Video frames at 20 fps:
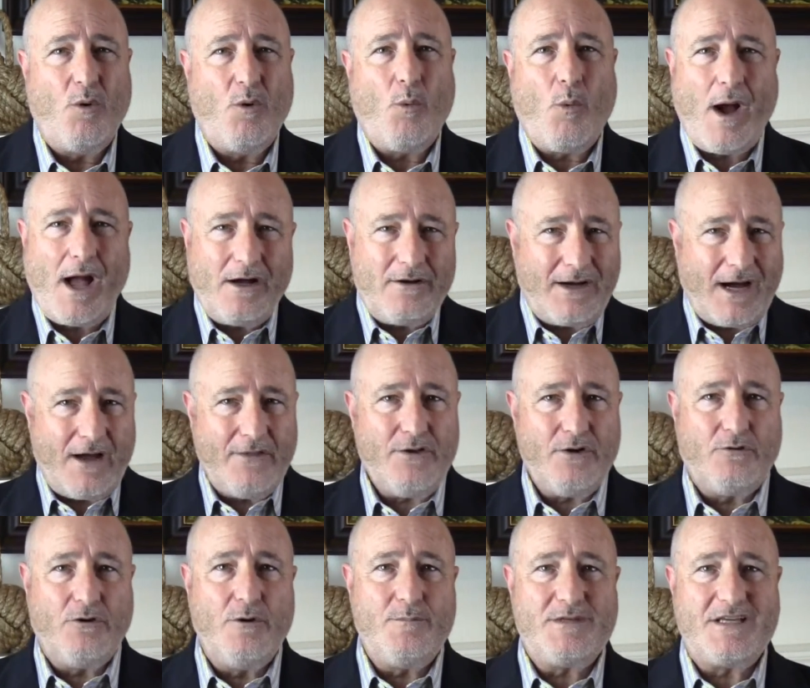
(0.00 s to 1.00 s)
while other
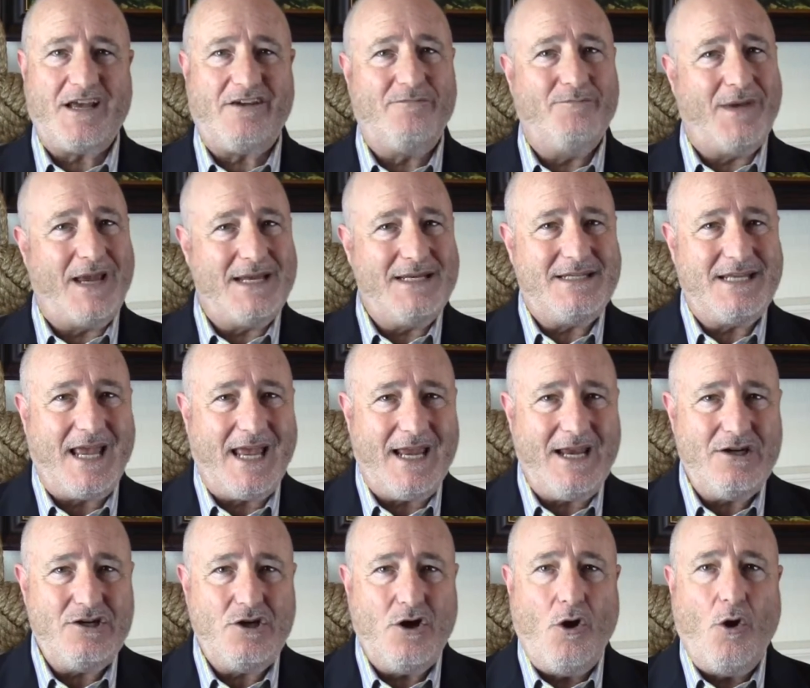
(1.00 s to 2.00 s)
groups have
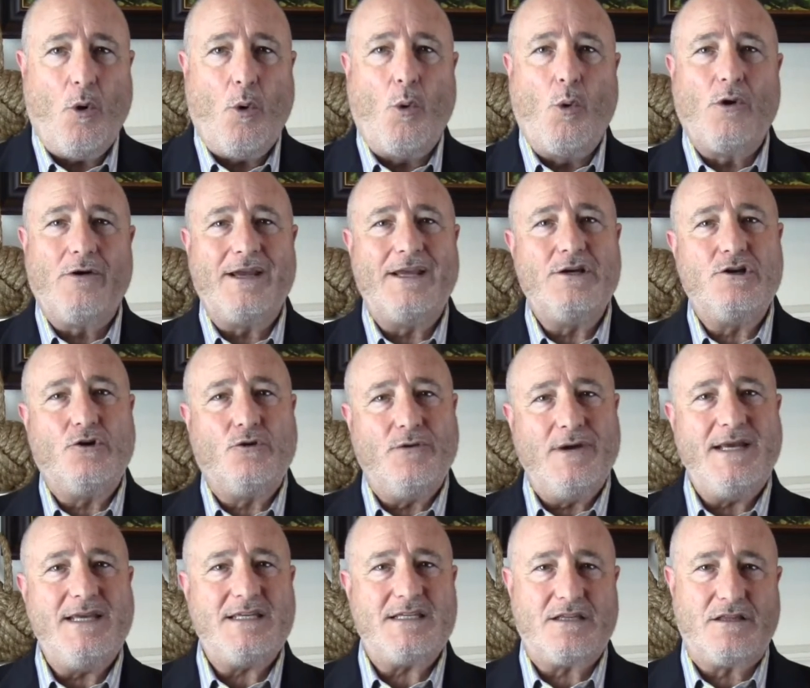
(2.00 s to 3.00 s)
maintained or
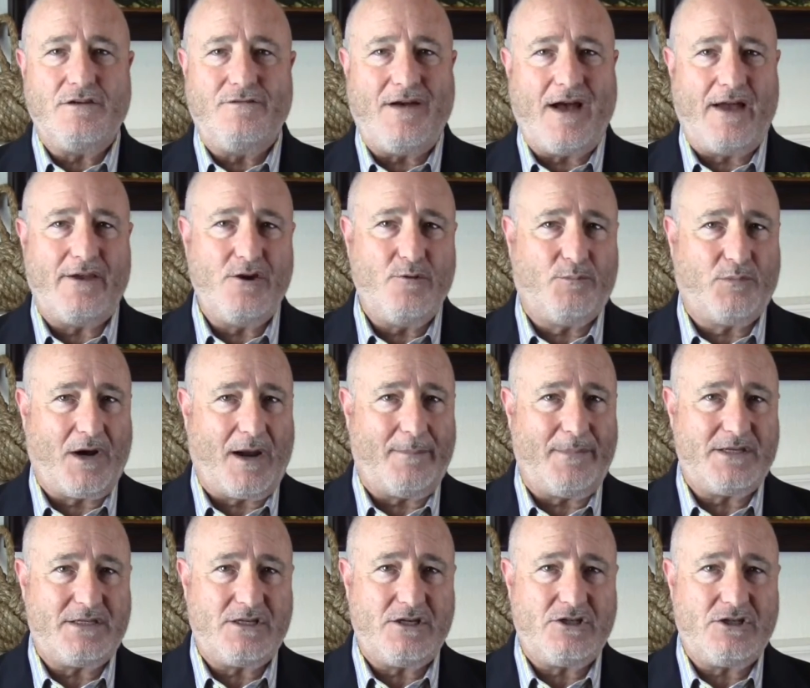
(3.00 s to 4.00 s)
increased the value
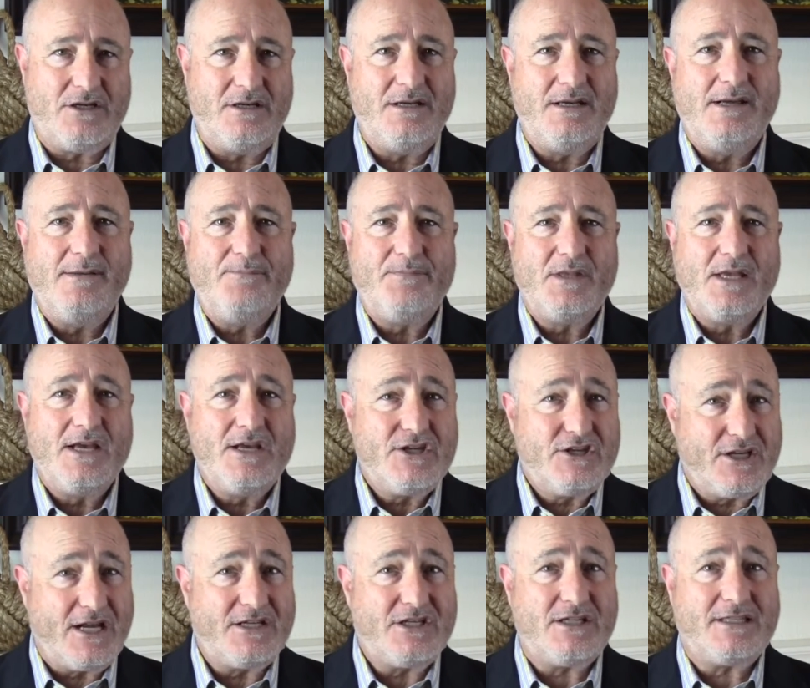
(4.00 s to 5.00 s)
proposition
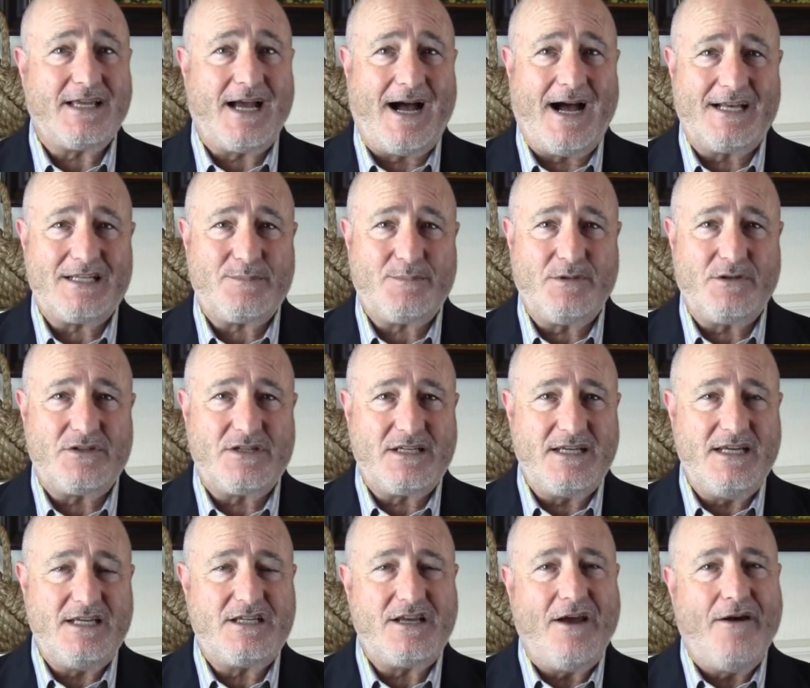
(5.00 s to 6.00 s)
such that the hospital
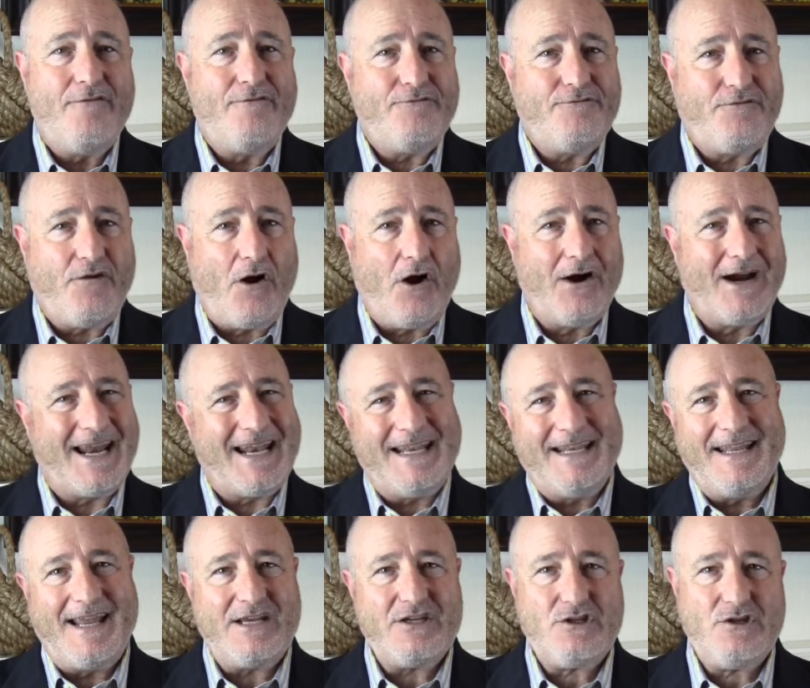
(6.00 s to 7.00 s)
sees far
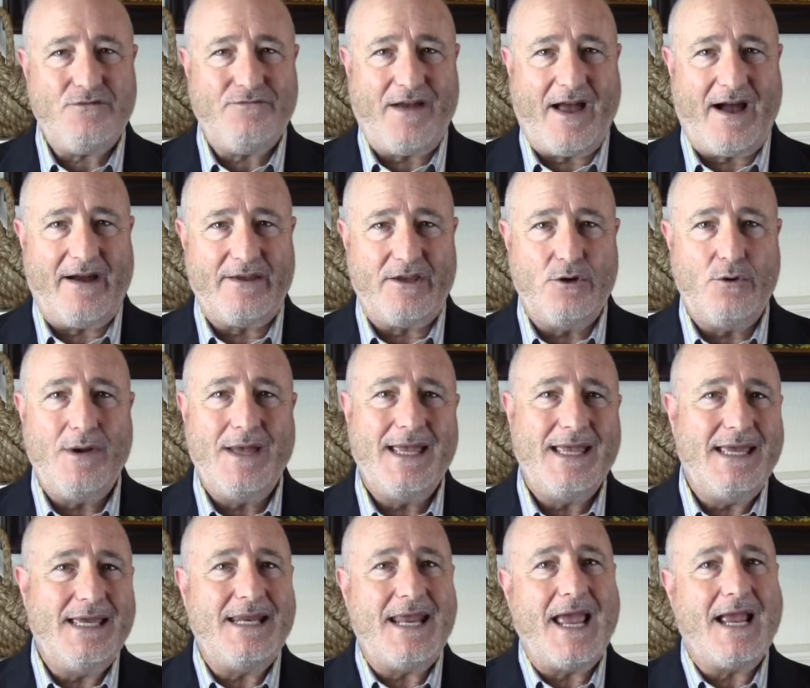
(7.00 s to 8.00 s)
lesser value
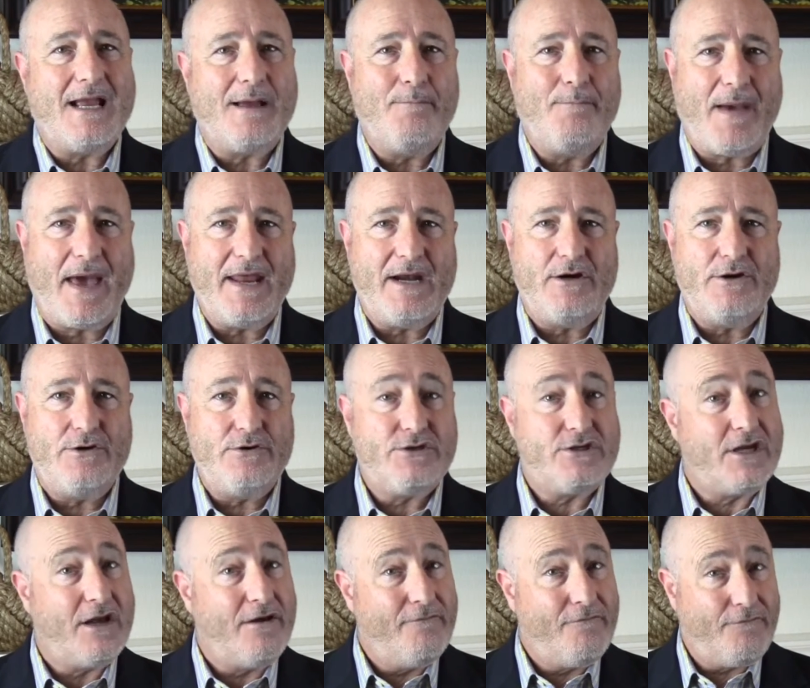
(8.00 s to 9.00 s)
in a
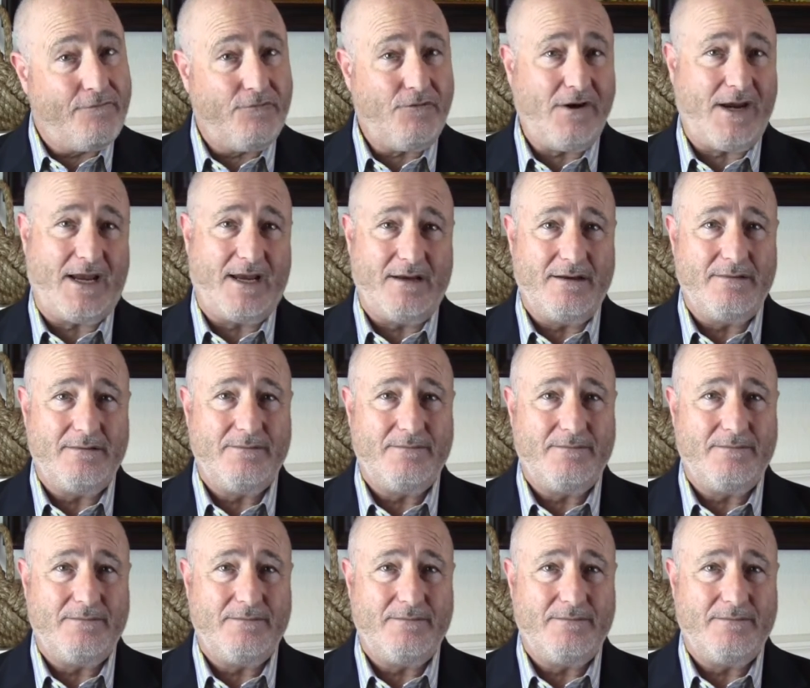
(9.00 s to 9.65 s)
competitor's free.